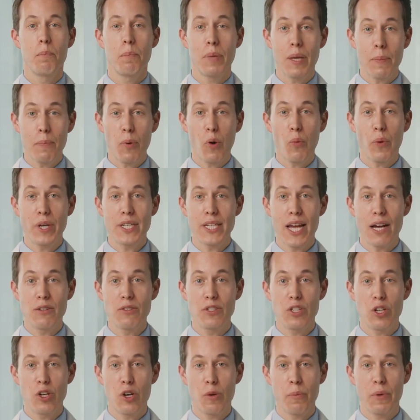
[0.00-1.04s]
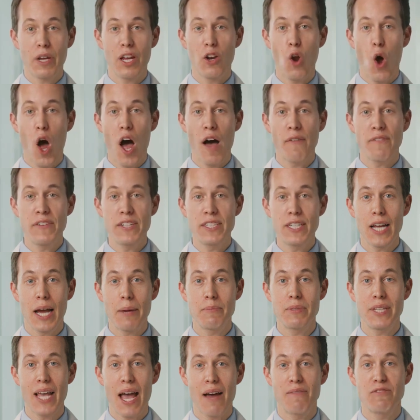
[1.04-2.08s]
People with Down syndrome can
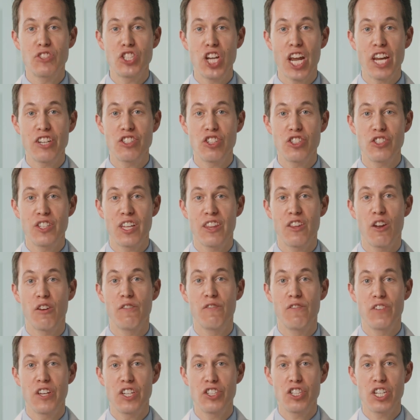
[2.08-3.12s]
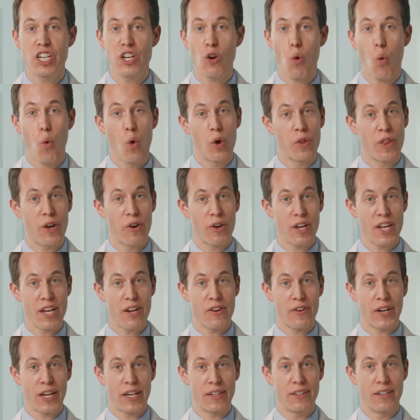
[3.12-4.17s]
oftentimes have changes in their vision or their
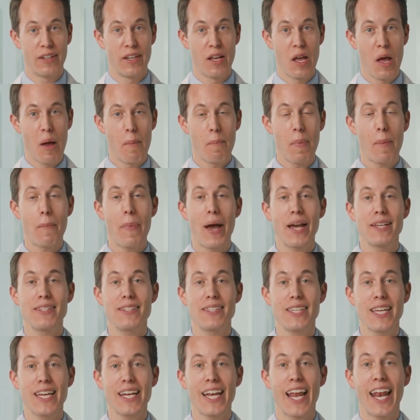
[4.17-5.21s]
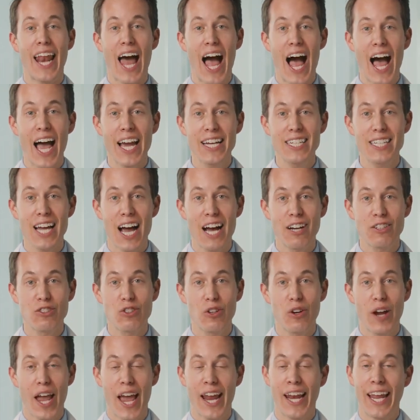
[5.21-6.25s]
hearing, but by seeing an eye
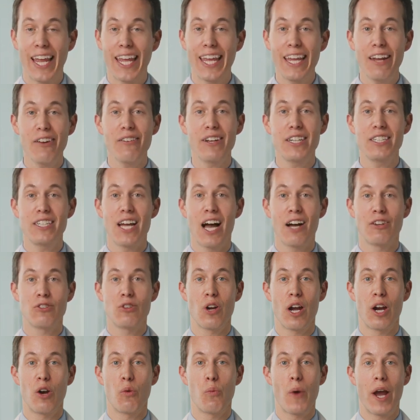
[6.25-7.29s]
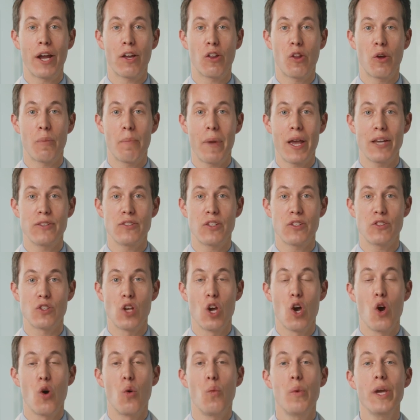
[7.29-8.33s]
doctor and a hearing doctor on a regular basis,
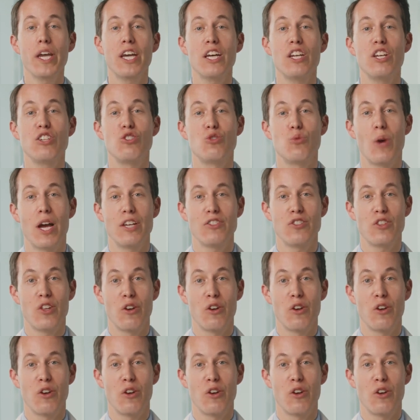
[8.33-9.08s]
we could address